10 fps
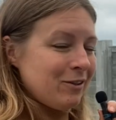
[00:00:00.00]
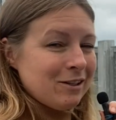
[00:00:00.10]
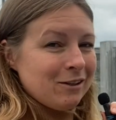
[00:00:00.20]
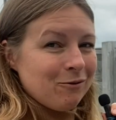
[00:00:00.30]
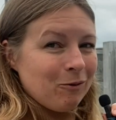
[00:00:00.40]
you
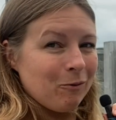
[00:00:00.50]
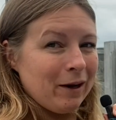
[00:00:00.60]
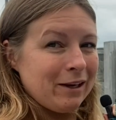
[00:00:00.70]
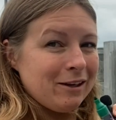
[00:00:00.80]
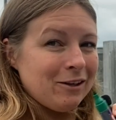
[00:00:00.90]
did it the wrong
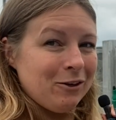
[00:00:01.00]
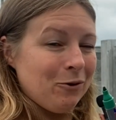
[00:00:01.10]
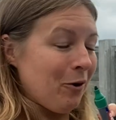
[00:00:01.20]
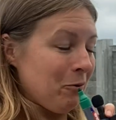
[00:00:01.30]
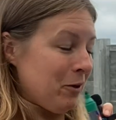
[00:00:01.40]
way, you
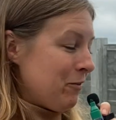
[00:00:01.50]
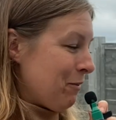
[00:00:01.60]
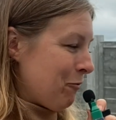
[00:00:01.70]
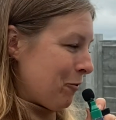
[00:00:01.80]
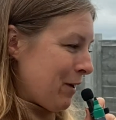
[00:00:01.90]
know what you've done
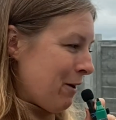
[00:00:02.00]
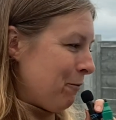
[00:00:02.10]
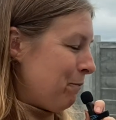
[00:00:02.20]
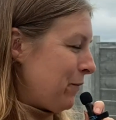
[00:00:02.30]
wrong now.